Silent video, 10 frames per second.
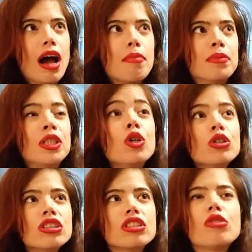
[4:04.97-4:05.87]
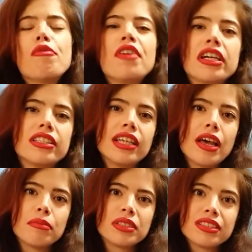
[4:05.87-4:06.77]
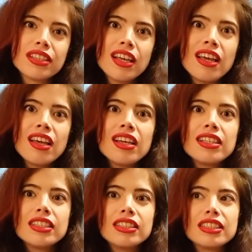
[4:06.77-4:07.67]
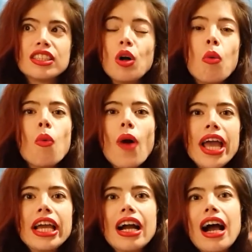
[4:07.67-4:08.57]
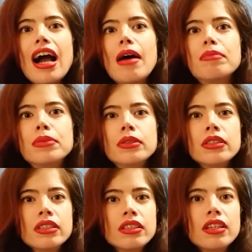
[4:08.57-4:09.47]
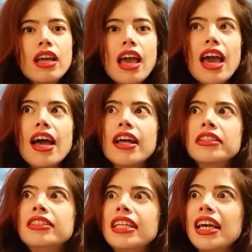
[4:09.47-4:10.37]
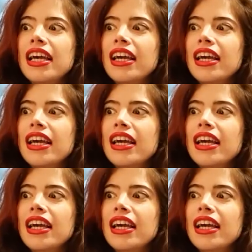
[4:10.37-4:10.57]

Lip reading: abuse to victims. So wake up. And